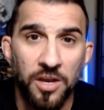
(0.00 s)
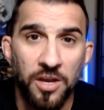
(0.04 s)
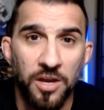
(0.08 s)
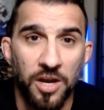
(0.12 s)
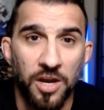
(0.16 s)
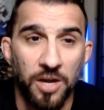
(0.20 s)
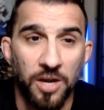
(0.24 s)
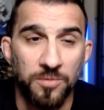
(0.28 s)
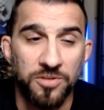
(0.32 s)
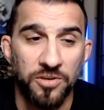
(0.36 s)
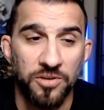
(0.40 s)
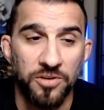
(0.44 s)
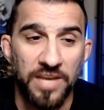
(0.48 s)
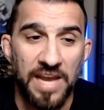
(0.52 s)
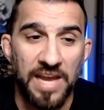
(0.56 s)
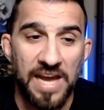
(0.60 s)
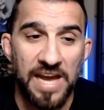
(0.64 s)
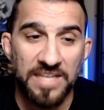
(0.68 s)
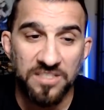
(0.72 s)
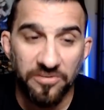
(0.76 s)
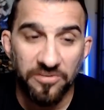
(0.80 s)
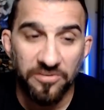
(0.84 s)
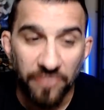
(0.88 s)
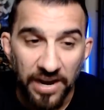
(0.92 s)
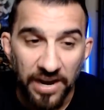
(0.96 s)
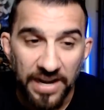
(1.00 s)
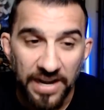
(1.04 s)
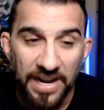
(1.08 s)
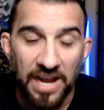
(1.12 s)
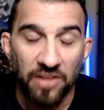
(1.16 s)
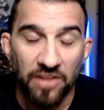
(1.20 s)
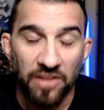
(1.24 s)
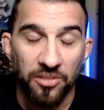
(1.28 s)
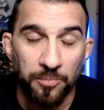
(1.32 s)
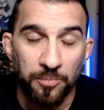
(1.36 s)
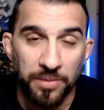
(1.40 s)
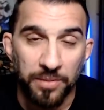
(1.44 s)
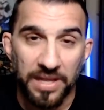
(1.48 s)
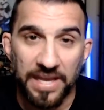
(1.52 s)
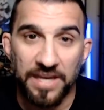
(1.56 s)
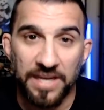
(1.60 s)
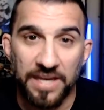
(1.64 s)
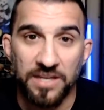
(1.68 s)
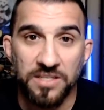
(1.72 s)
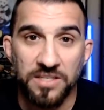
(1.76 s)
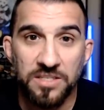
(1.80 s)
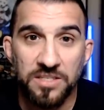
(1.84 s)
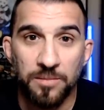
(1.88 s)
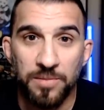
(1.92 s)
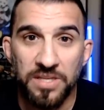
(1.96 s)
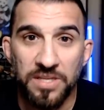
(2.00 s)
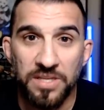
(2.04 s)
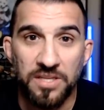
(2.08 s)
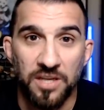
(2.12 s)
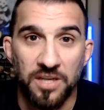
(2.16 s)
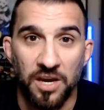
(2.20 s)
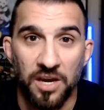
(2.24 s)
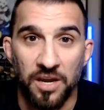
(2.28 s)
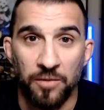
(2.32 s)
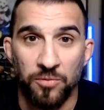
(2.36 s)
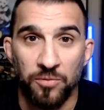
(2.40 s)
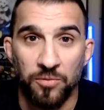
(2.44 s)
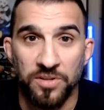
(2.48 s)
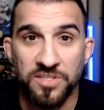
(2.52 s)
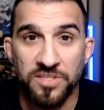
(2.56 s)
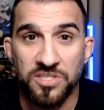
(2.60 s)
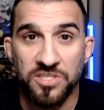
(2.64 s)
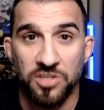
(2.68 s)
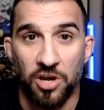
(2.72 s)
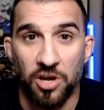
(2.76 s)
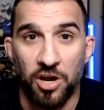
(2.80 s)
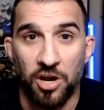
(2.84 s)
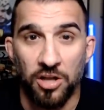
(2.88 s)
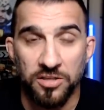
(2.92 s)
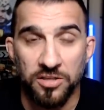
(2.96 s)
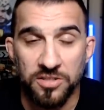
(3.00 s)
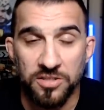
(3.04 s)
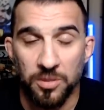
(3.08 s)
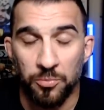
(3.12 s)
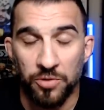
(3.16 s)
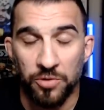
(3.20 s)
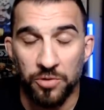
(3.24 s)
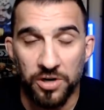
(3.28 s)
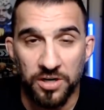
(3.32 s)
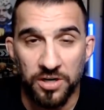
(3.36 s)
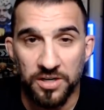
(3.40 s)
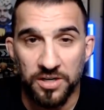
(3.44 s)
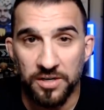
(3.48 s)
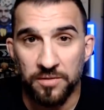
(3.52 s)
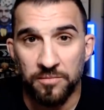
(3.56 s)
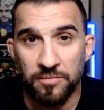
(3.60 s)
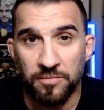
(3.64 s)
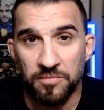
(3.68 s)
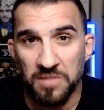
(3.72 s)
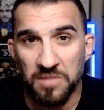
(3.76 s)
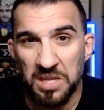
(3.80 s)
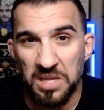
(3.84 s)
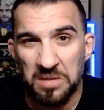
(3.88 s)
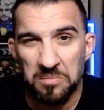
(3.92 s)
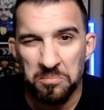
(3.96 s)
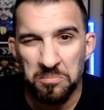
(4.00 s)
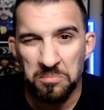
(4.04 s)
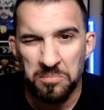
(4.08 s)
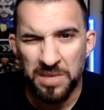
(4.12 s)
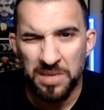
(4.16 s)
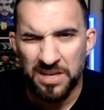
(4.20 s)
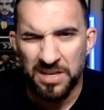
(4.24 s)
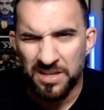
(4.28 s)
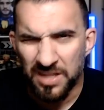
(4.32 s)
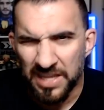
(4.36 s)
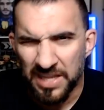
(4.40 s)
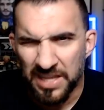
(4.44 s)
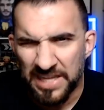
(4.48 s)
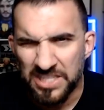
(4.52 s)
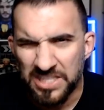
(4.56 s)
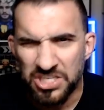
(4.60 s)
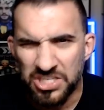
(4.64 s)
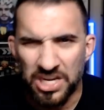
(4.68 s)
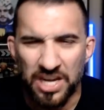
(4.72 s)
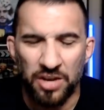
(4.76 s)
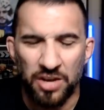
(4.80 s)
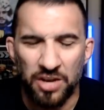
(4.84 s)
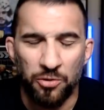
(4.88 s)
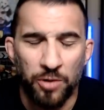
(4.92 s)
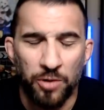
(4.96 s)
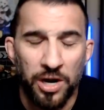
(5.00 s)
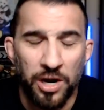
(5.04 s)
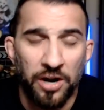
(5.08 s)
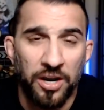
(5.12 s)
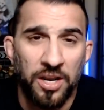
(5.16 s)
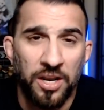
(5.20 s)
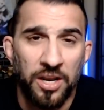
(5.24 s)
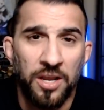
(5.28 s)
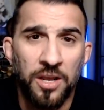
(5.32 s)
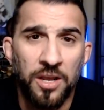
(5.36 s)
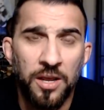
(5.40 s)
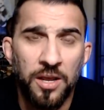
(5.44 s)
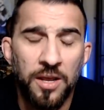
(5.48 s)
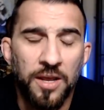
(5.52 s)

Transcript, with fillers: Um, so yeah, as of right now, the plan is to be done with Saul somewhere in like mid to late January,